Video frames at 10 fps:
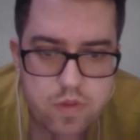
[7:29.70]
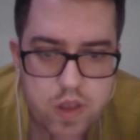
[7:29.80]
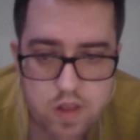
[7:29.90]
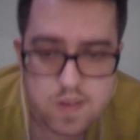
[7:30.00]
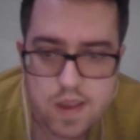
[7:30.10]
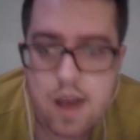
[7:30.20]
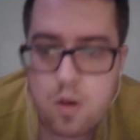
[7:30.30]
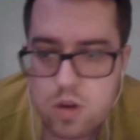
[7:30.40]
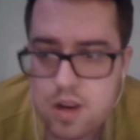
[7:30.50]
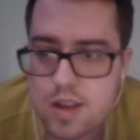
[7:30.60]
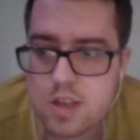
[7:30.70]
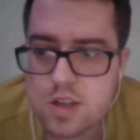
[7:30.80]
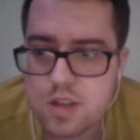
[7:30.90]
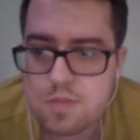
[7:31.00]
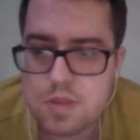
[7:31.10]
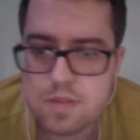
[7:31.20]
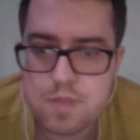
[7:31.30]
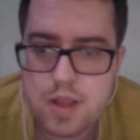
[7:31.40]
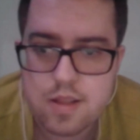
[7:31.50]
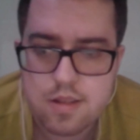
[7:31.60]
is how a relationship is
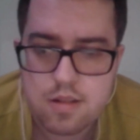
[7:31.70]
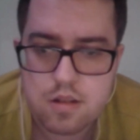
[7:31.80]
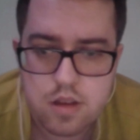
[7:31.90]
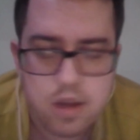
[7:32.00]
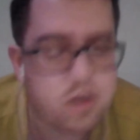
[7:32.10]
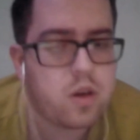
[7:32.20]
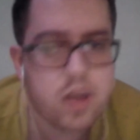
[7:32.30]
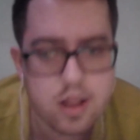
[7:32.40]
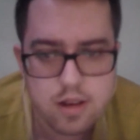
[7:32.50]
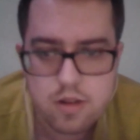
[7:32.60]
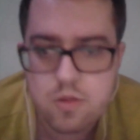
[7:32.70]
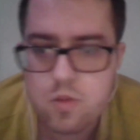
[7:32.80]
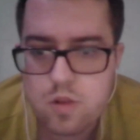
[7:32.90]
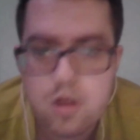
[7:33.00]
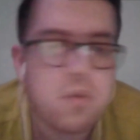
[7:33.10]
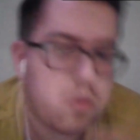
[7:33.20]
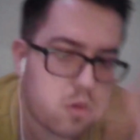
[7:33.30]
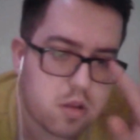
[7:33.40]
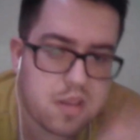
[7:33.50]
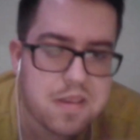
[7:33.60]
built. Well, no,
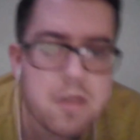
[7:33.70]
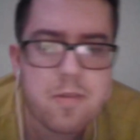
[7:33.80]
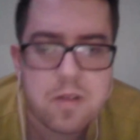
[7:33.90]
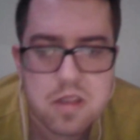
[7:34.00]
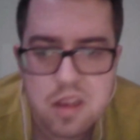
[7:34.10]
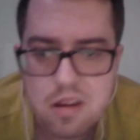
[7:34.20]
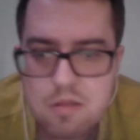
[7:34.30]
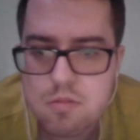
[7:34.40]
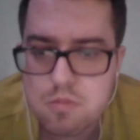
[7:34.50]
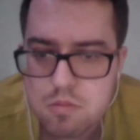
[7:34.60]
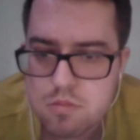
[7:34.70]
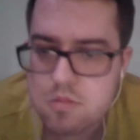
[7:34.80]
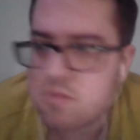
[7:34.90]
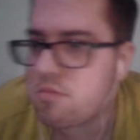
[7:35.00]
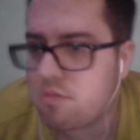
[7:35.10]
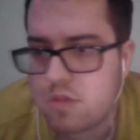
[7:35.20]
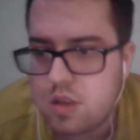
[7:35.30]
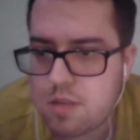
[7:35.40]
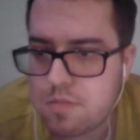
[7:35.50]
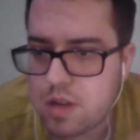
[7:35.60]
you don't deserve her then.
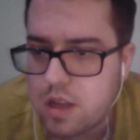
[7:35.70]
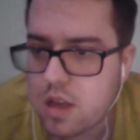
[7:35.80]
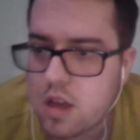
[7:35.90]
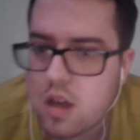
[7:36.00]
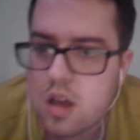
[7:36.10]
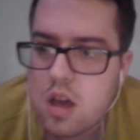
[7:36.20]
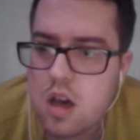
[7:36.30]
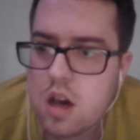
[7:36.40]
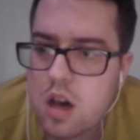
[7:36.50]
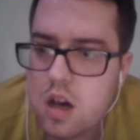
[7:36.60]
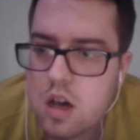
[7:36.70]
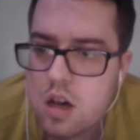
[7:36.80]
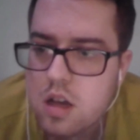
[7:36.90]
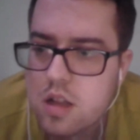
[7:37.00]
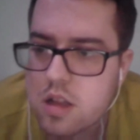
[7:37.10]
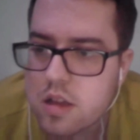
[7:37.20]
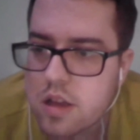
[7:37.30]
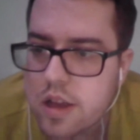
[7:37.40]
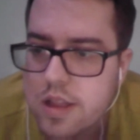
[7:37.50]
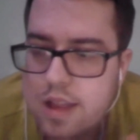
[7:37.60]
Simply.
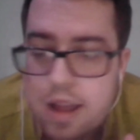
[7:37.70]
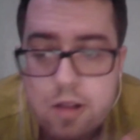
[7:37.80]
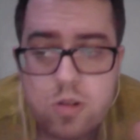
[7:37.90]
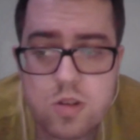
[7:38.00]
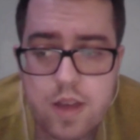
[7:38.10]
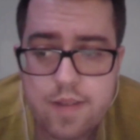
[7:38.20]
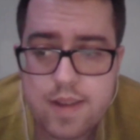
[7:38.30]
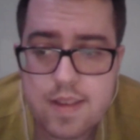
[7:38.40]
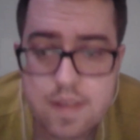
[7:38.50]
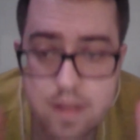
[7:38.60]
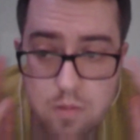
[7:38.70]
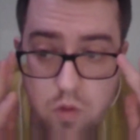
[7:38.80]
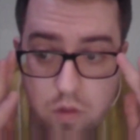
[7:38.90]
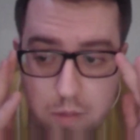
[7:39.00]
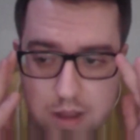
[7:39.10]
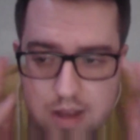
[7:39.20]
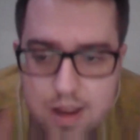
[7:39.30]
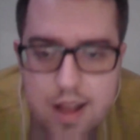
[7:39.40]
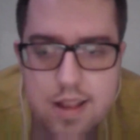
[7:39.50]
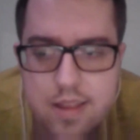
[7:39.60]
And I also have not seen the movie, but
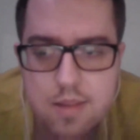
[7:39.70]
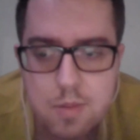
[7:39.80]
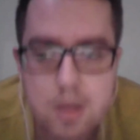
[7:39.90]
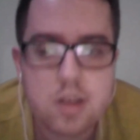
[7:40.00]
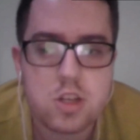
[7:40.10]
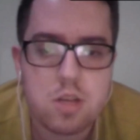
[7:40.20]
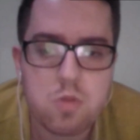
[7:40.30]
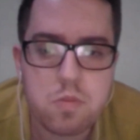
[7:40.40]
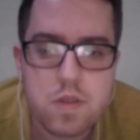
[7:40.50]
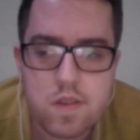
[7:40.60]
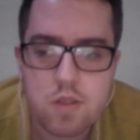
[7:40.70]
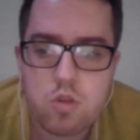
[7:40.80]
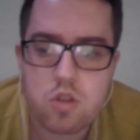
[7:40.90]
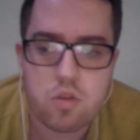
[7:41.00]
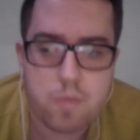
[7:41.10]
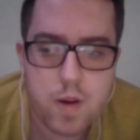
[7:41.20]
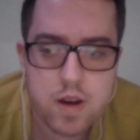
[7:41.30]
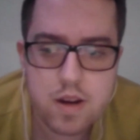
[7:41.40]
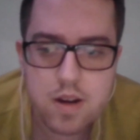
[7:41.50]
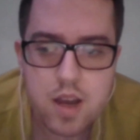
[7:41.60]
in reality, being ashamed to be seen with your
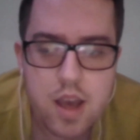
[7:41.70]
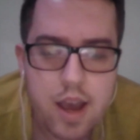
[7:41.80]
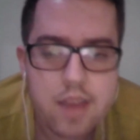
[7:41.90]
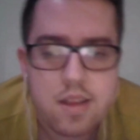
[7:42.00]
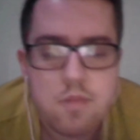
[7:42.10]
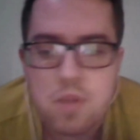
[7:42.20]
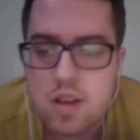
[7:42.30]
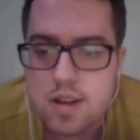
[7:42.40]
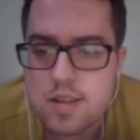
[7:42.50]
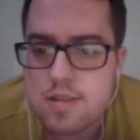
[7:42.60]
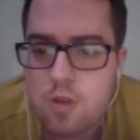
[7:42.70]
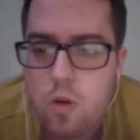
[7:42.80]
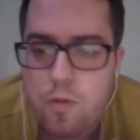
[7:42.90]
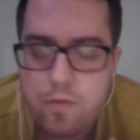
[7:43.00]
partner, either because of